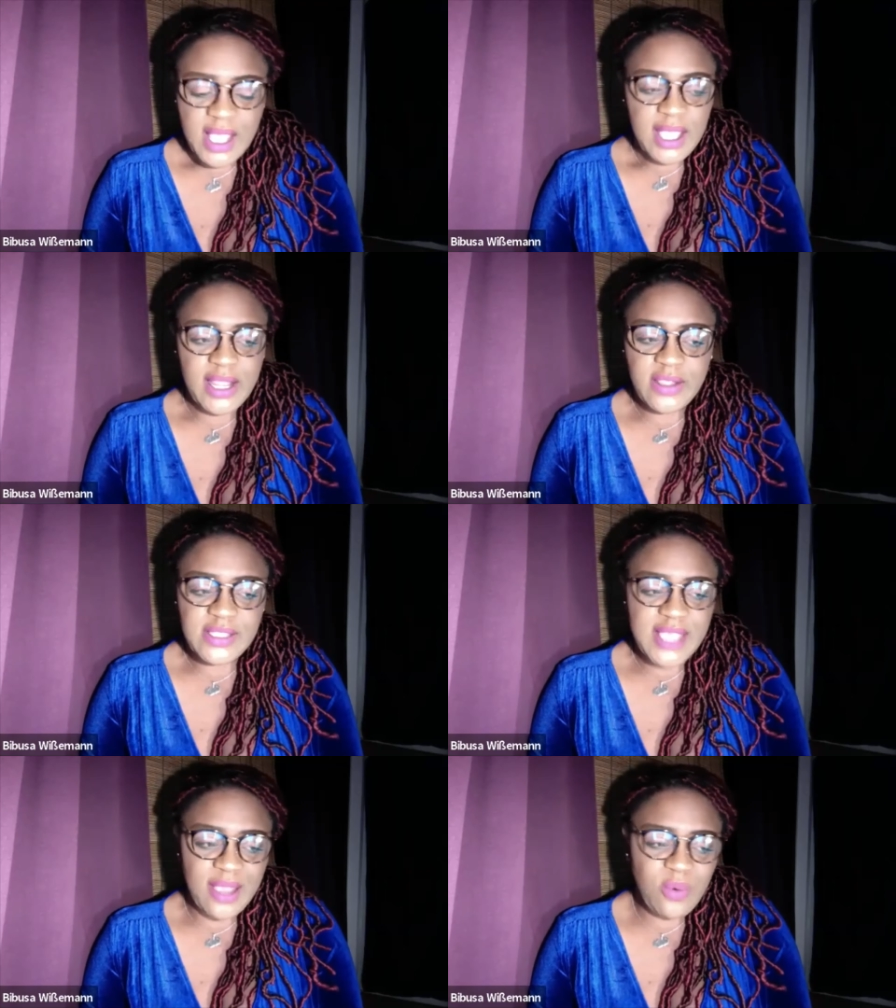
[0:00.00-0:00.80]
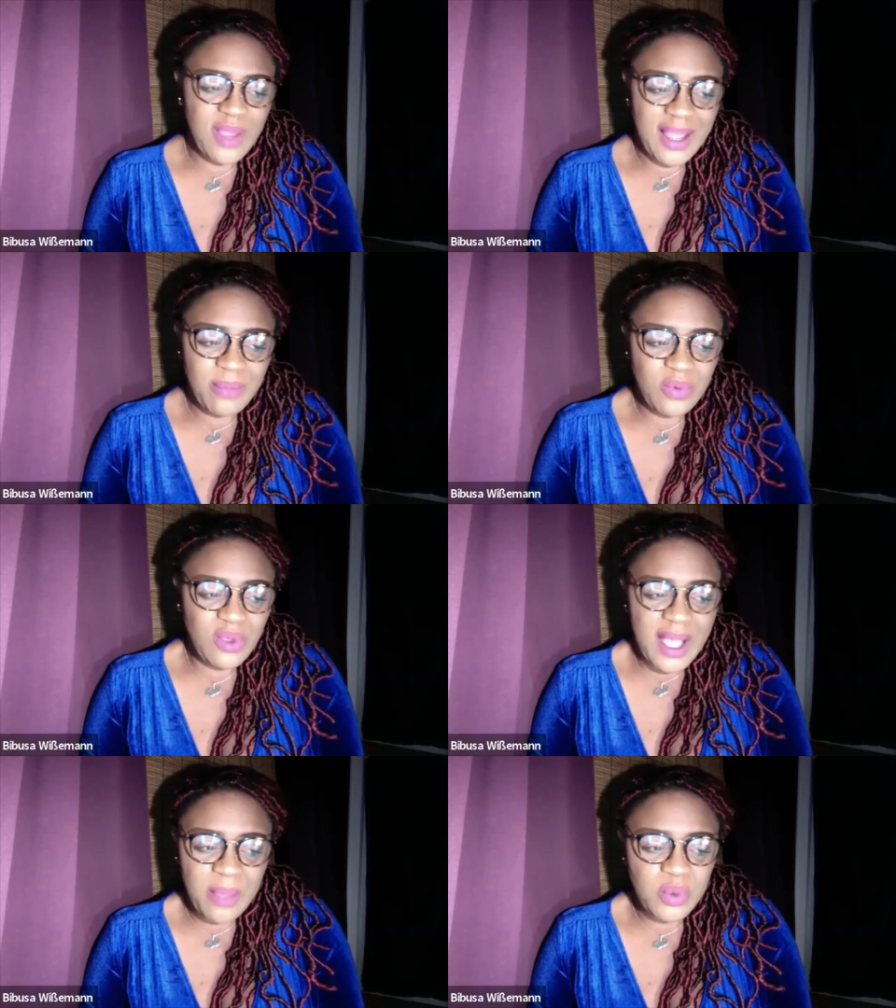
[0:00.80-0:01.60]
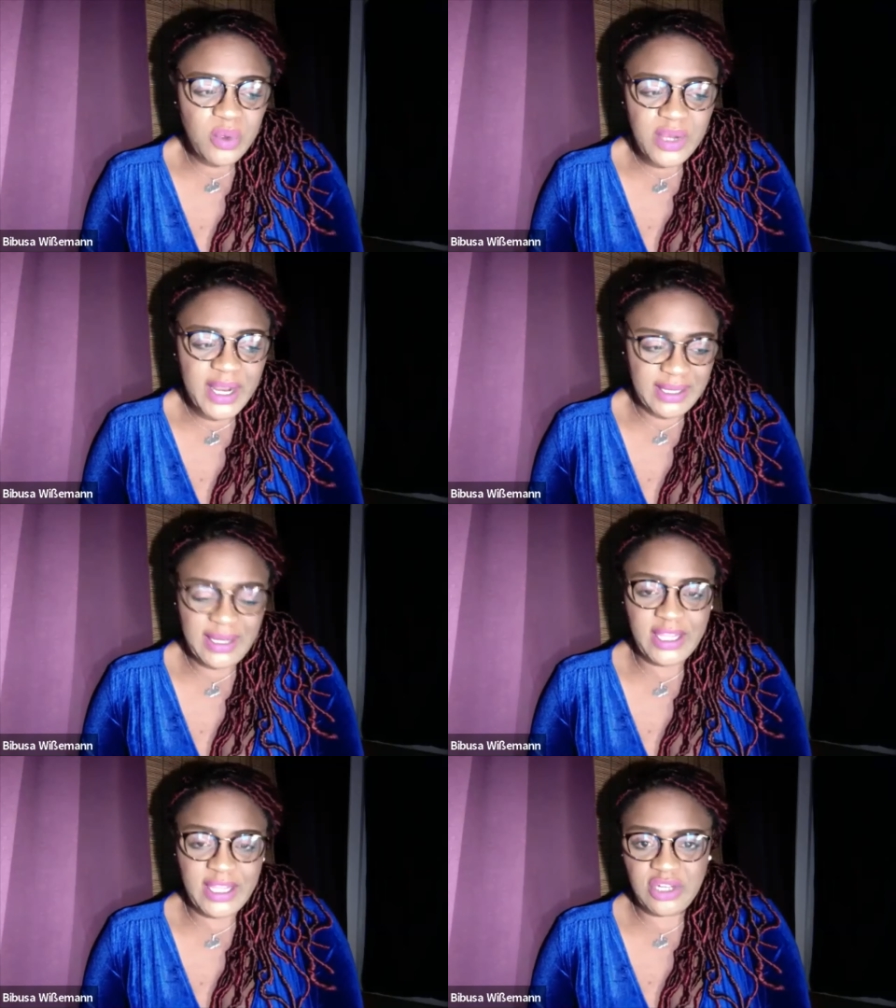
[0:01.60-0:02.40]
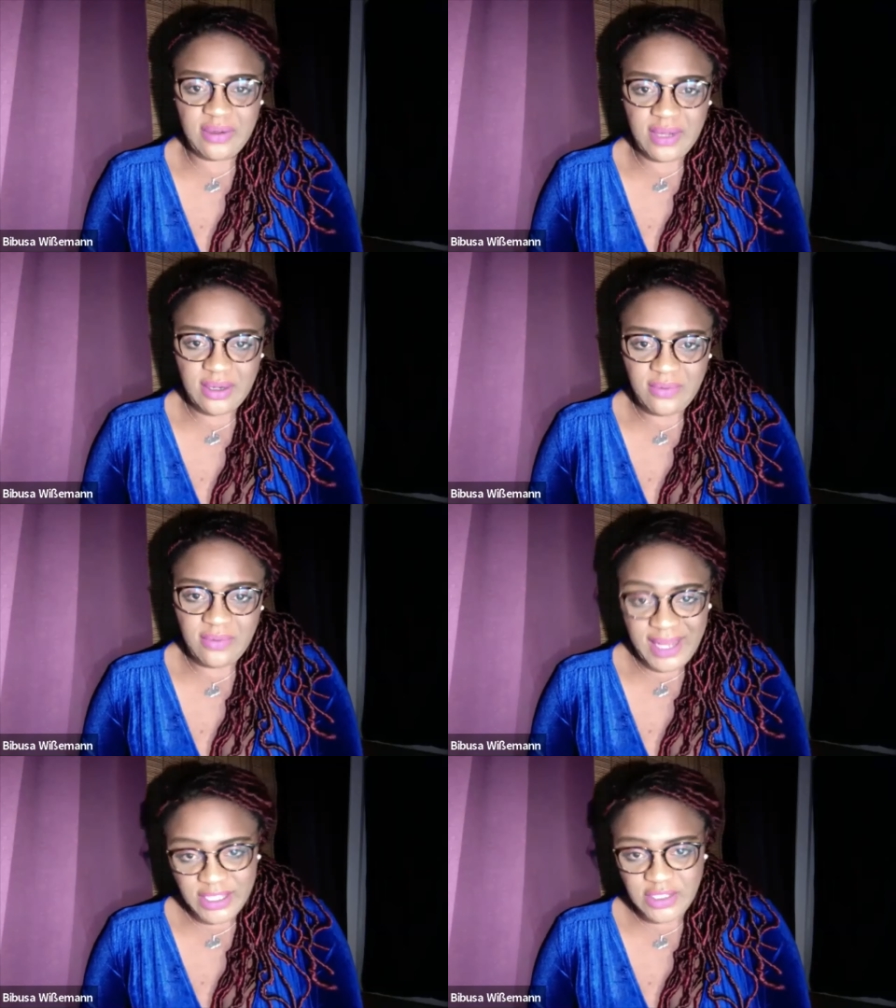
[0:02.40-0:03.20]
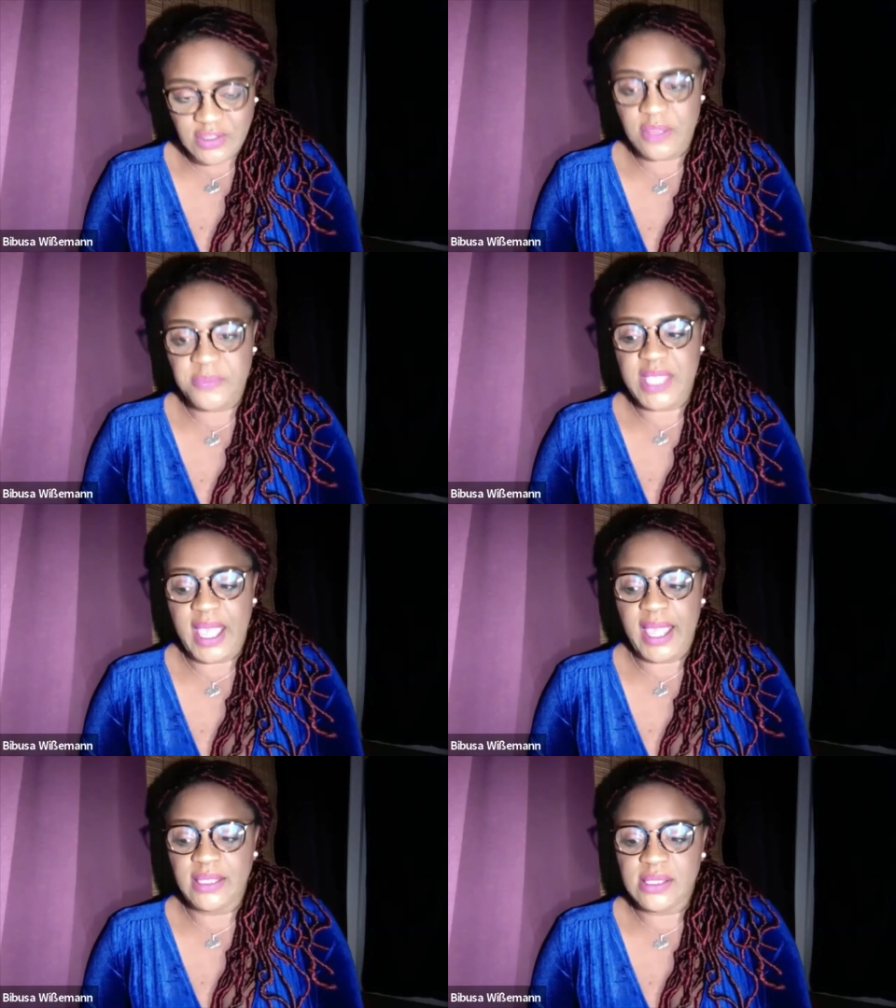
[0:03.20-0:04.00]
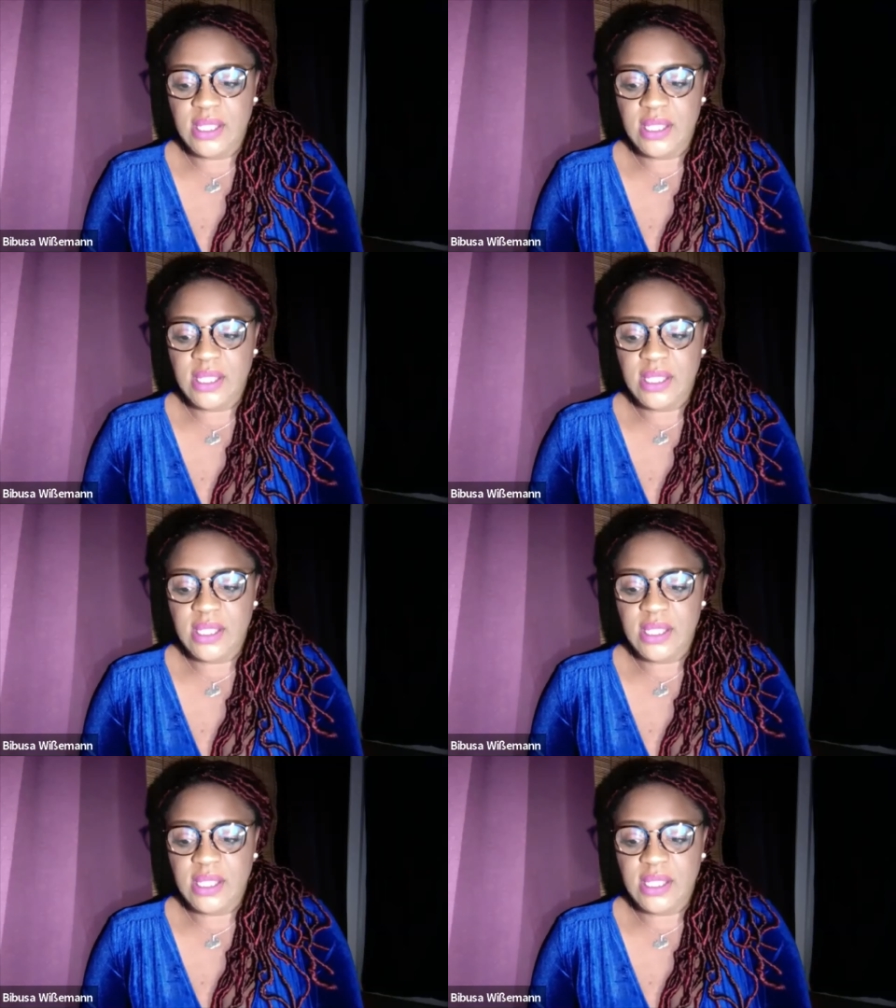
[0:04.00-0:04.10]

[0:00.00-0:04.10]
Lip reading: And I was like, "Well, I'm good at nurturing relationships and